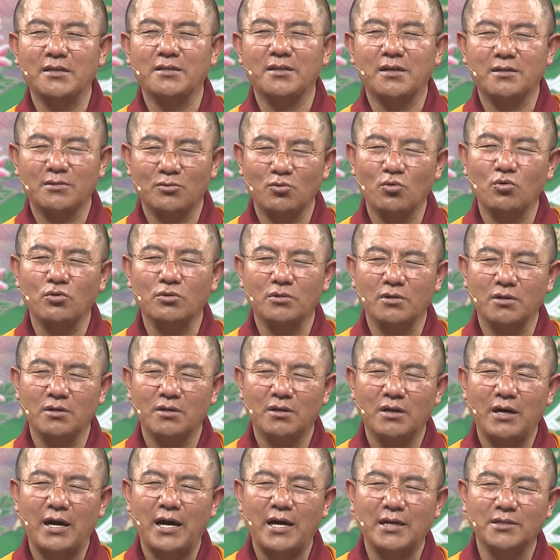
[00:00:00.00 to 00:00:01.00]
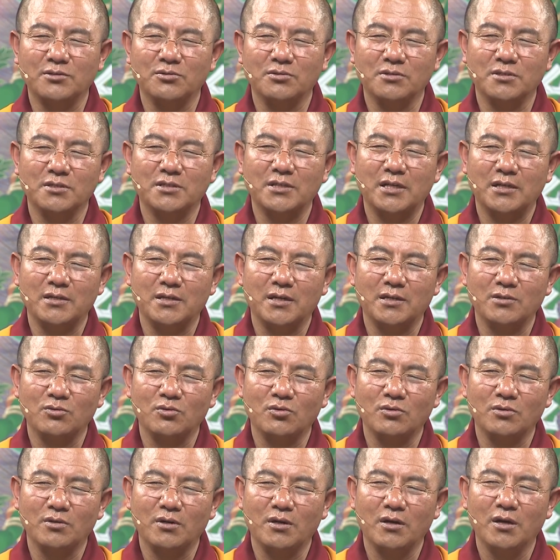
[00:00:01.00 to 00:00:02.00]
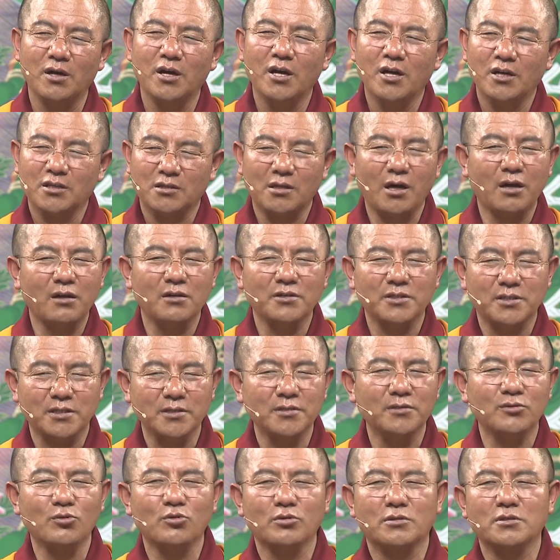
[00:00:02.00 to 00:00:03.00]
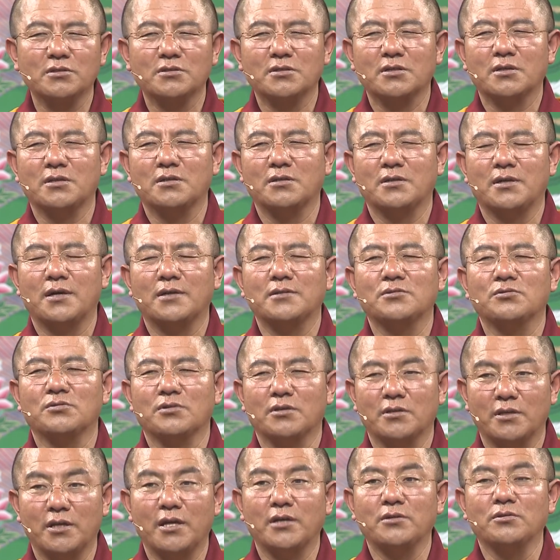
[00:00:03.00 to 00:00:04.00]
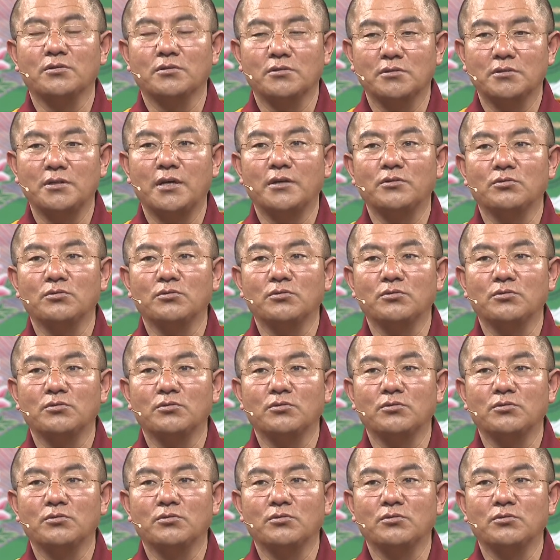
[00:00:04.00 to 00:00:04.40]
People who recite the Tara mantra can be found everywhere as well.